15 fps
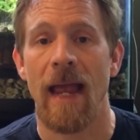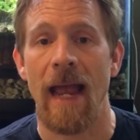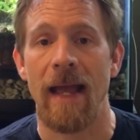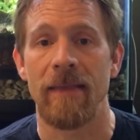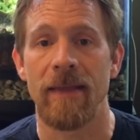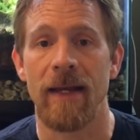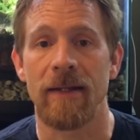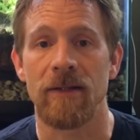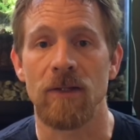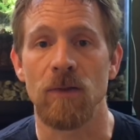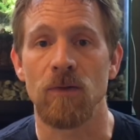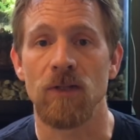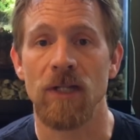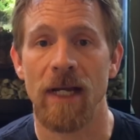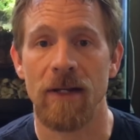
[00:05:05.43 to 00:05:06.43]
and that you
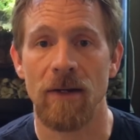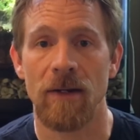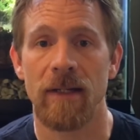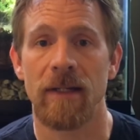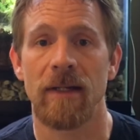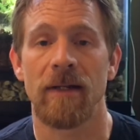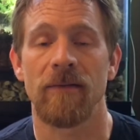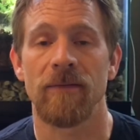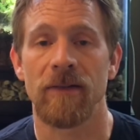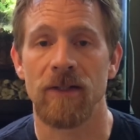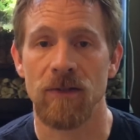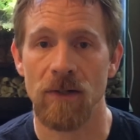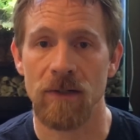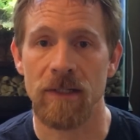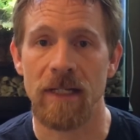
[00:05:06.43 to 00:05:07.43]
check on it and if it
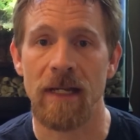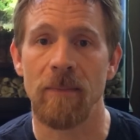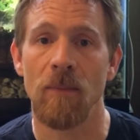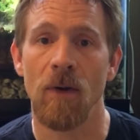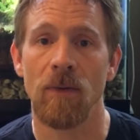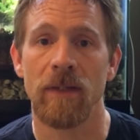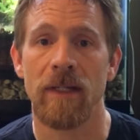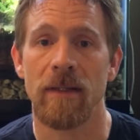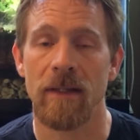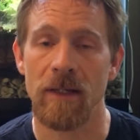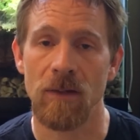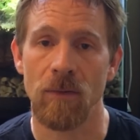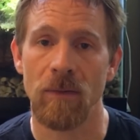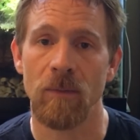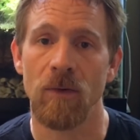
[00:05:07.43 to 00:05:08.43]
starts to get moldy, that
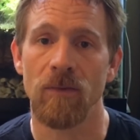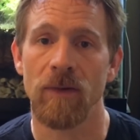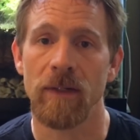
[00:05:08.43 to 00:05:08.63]
you remove